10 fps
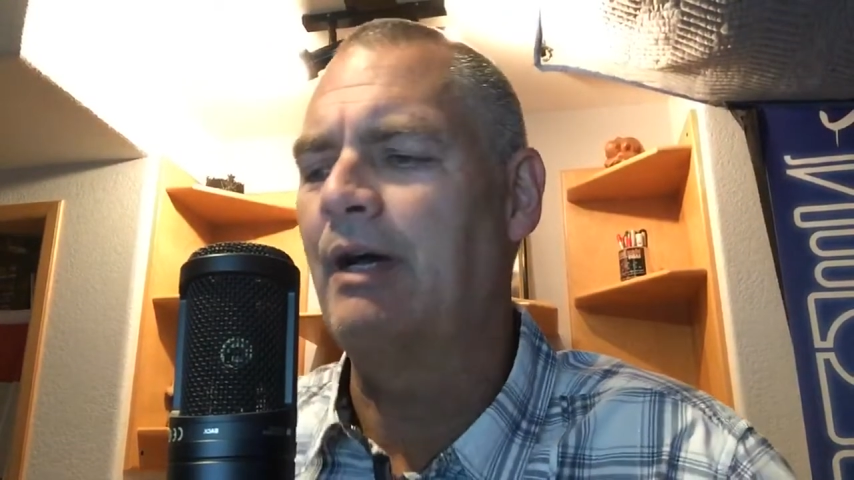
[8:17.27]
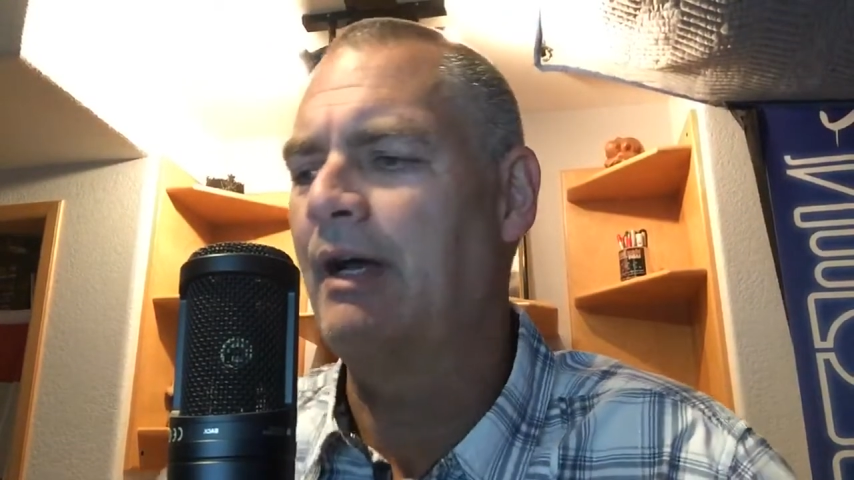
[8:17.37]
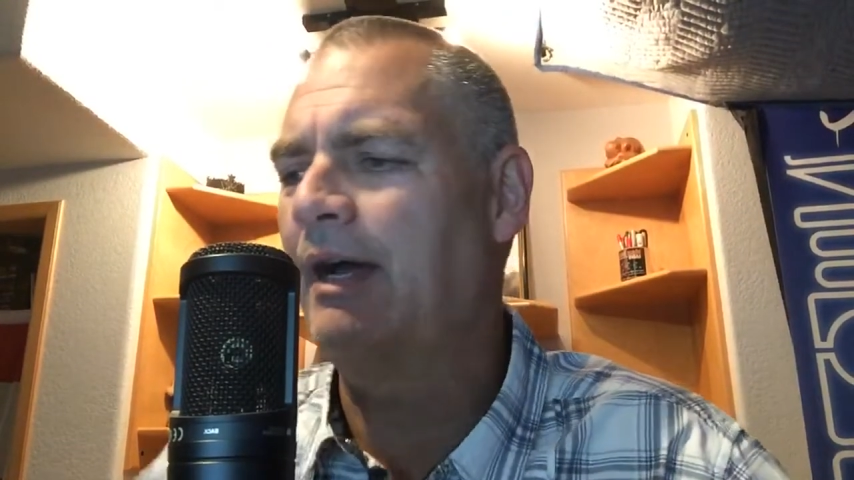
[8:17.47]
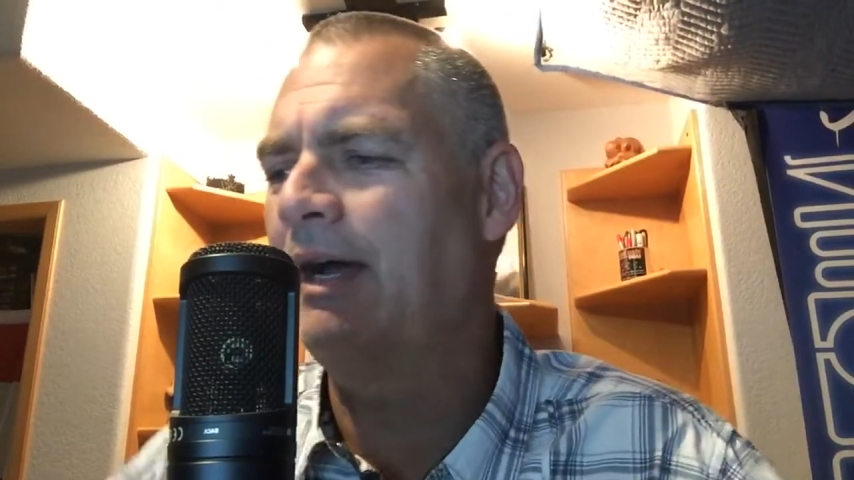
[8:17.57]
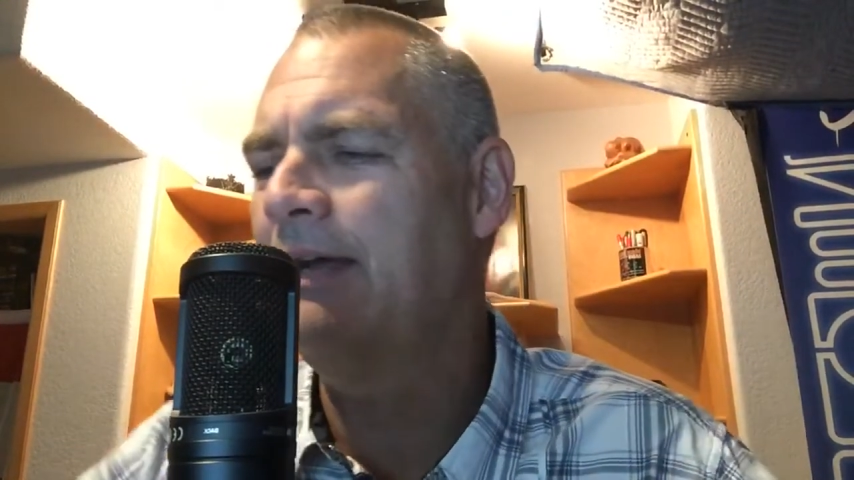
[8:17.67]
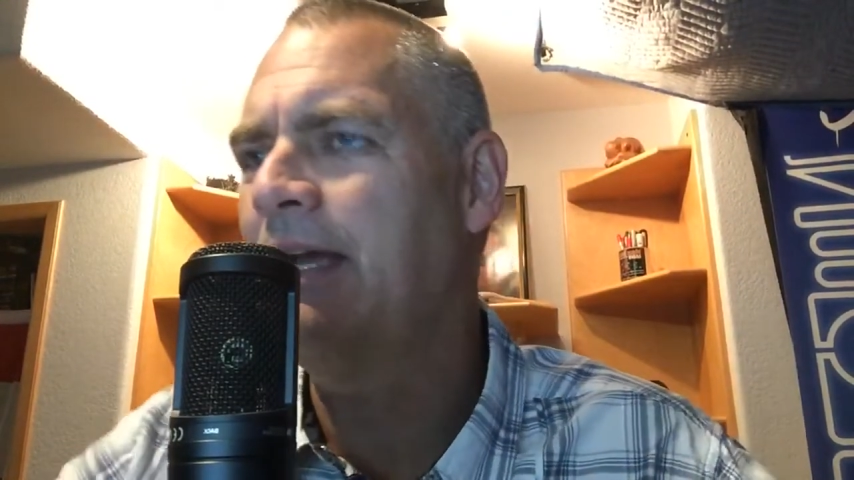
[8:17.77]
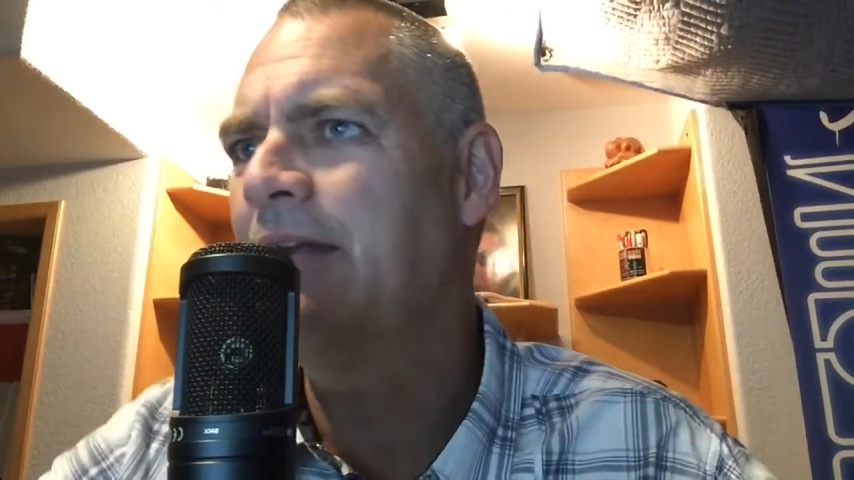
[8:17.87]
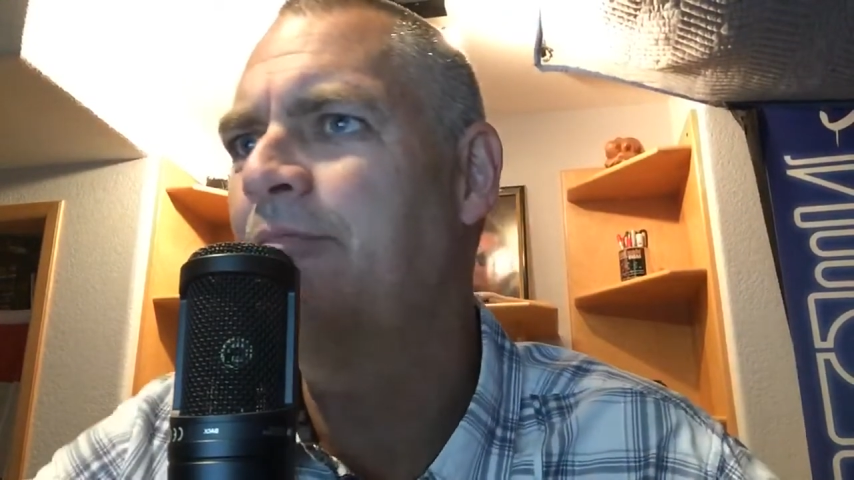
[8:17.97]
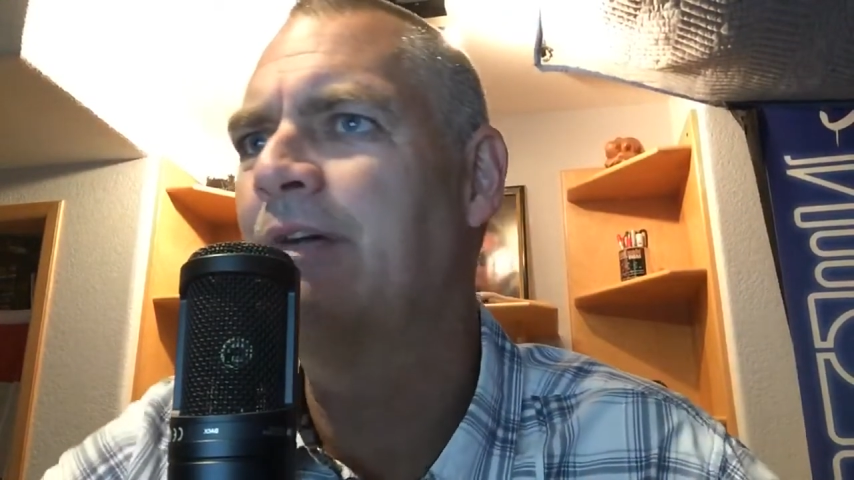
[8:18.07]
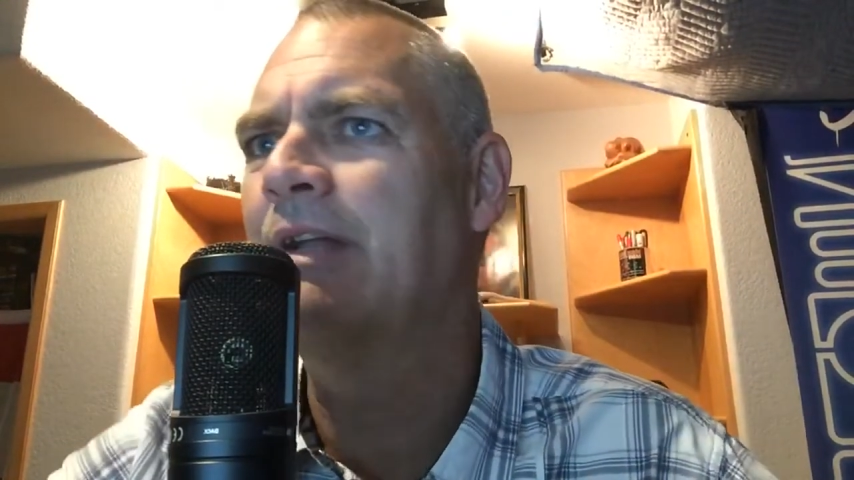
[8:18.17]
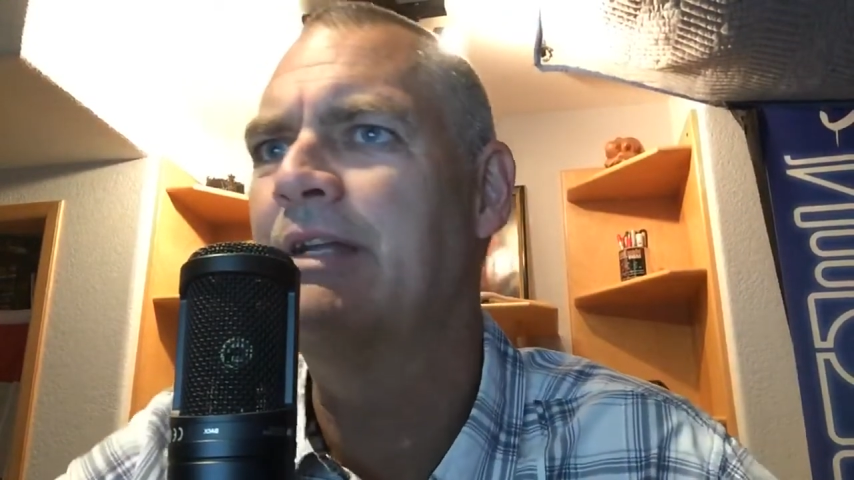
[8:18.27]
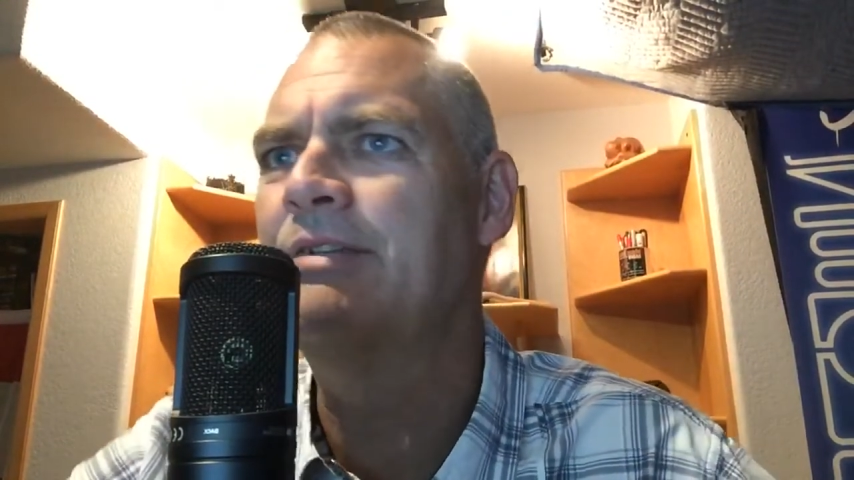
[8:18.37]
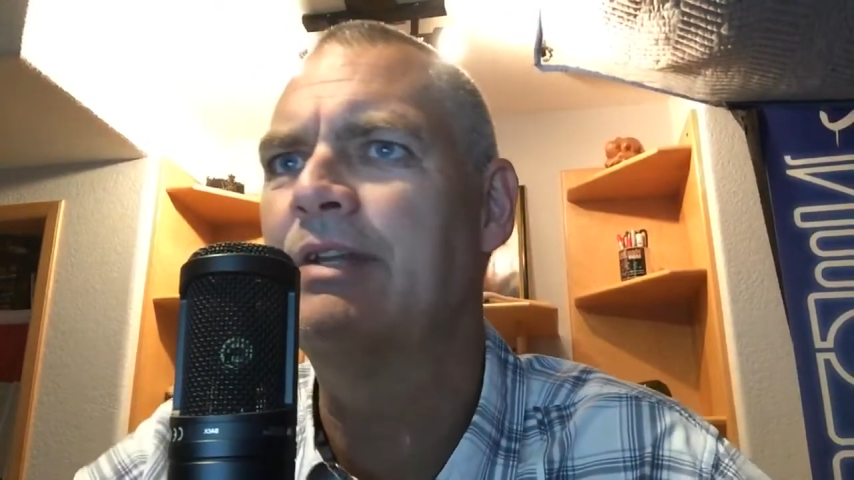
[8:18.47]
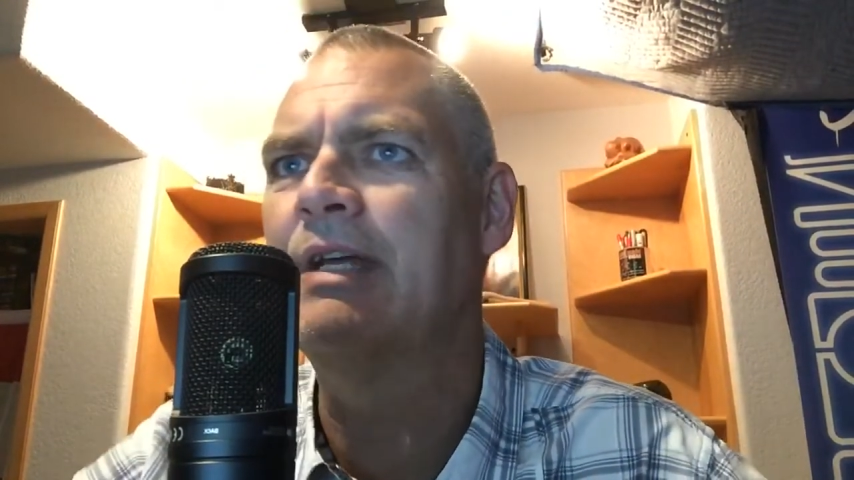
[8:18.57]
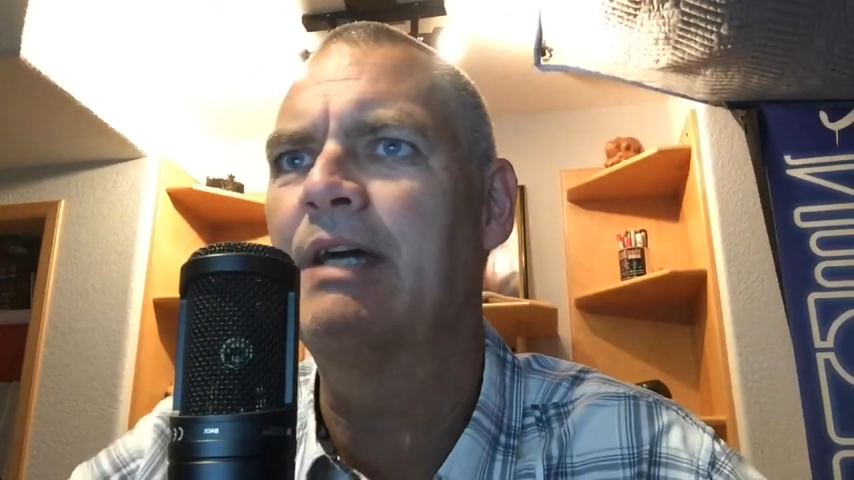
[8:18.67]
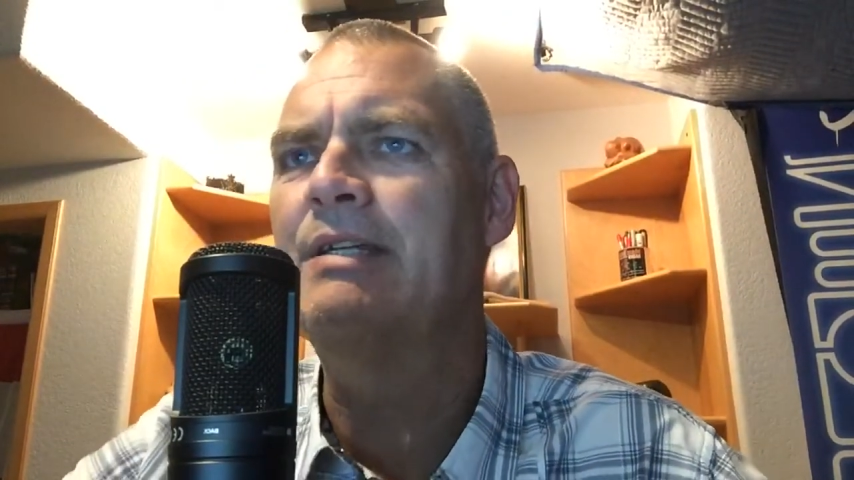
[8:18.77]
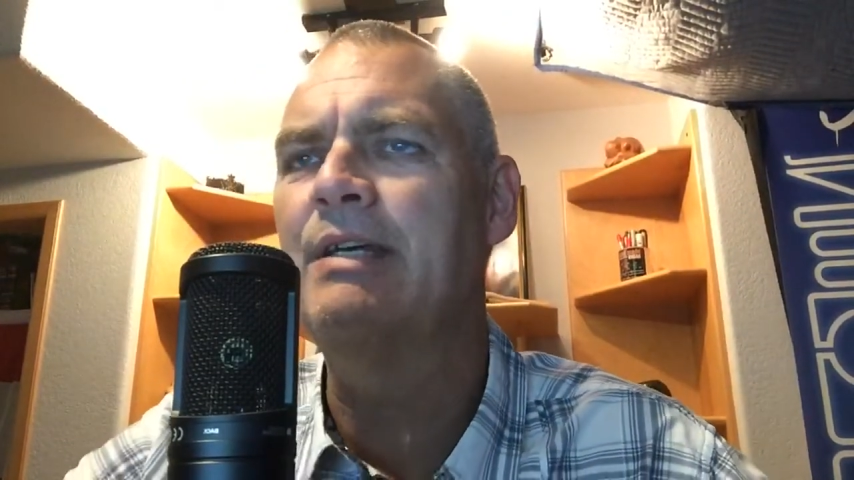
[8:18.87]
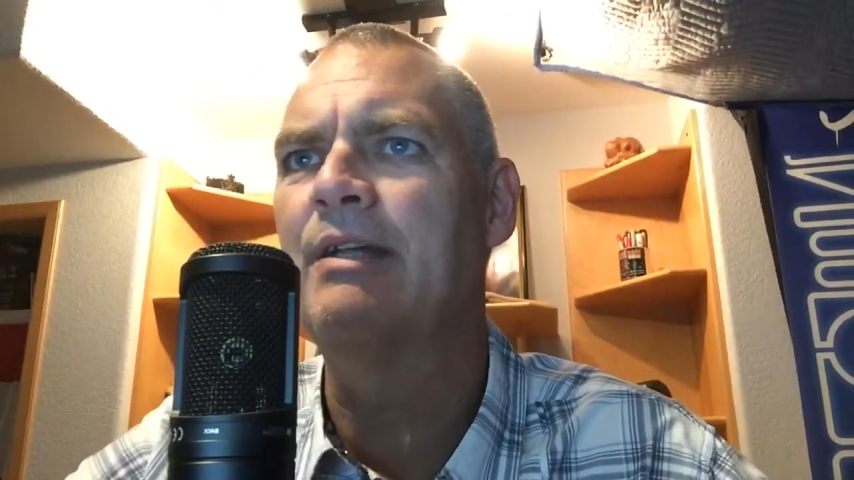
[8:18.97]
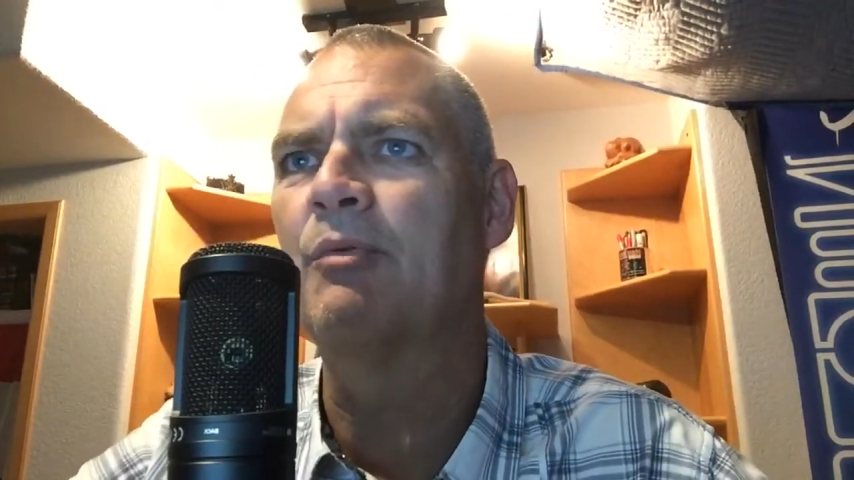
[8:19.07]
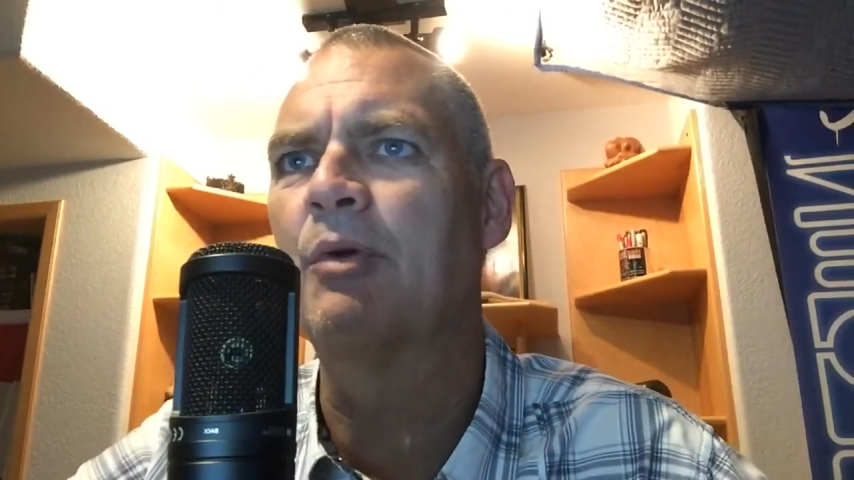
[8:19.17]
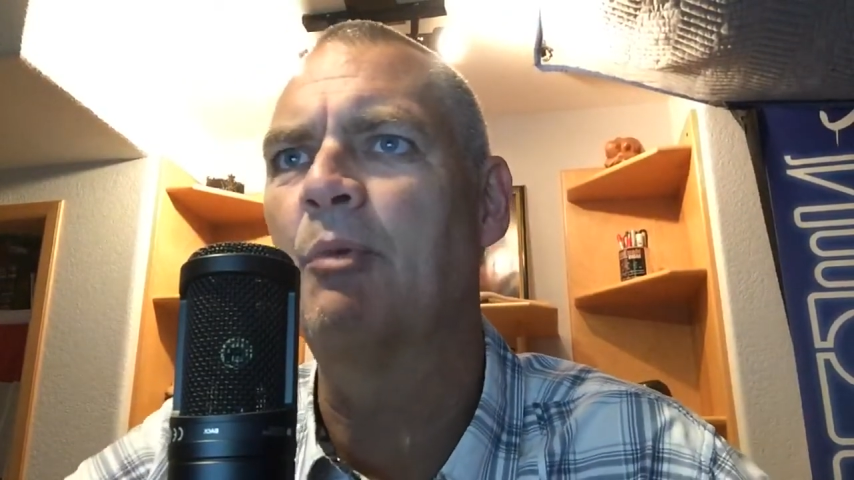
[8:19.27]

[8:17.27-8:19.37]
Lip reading: I kind of fell into the idea that we're